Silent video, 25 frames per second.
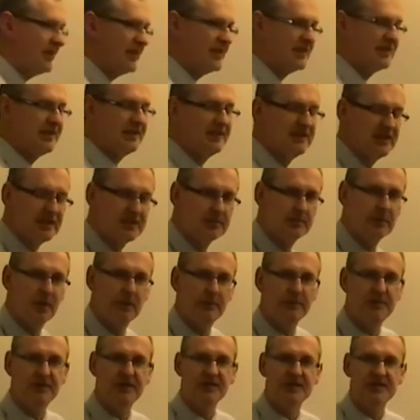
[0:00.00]
this at this
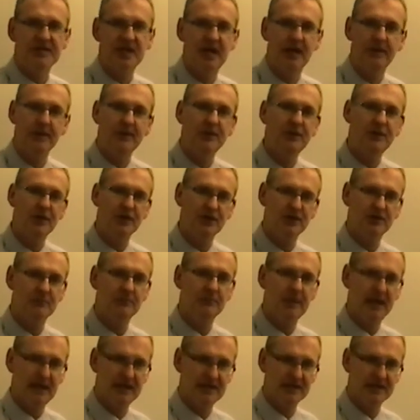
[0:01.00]
moment in time, it doesn't
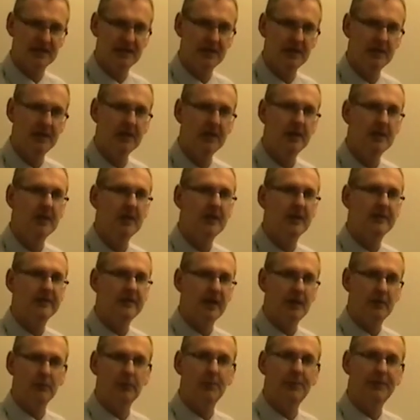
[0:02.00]
matter.
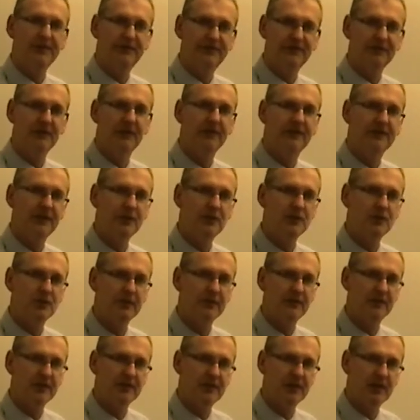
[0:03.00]
That will be for a future
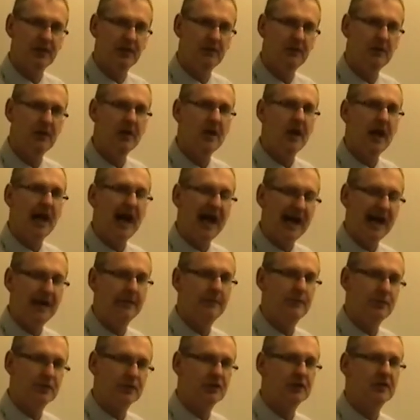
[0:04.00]
video.
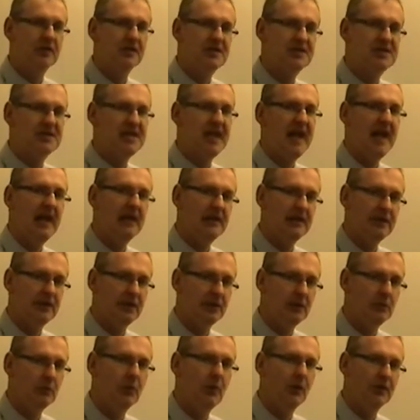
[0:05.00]
I'm just going to tell
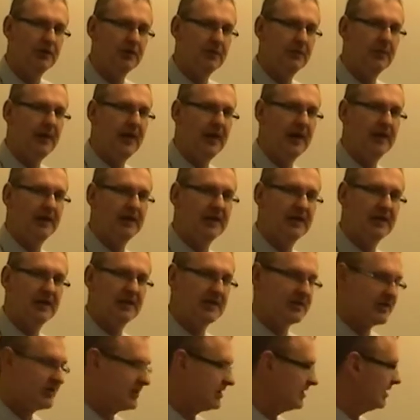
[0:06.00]
you what the pattern
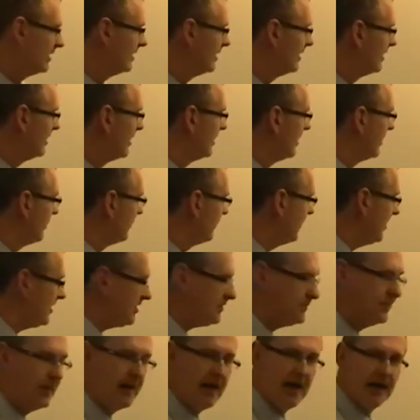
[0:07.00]
is.
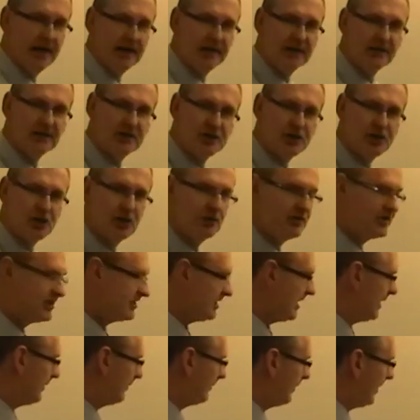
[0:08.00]
This pattern is a
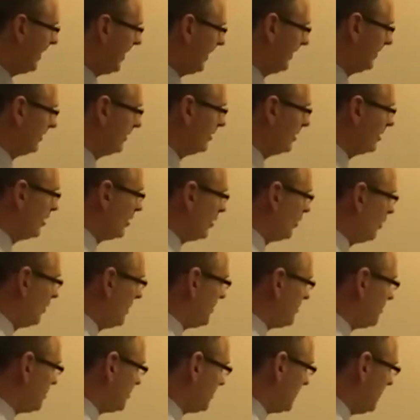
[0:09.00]
two-step pattern
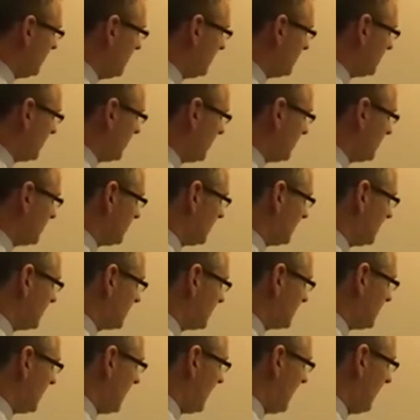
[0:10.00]
which sees us
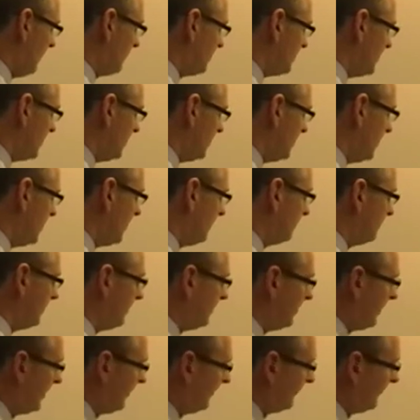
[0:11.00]
timesing the number
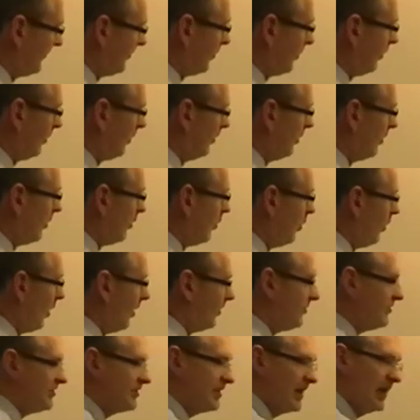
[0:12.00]
by 4,
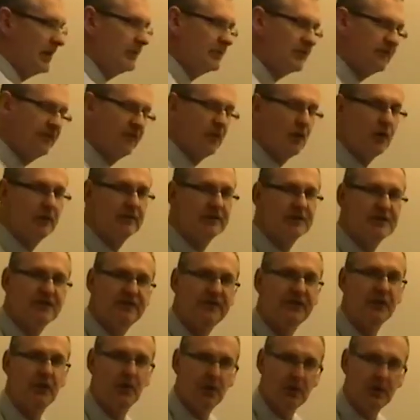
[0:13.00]
1 times 4 is
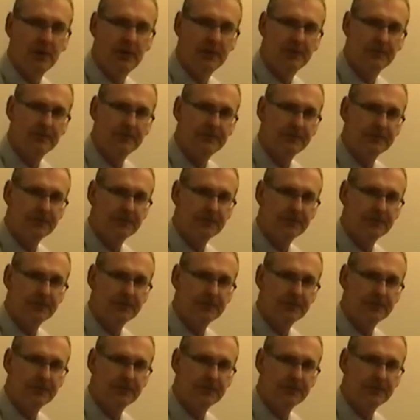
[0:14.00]
4,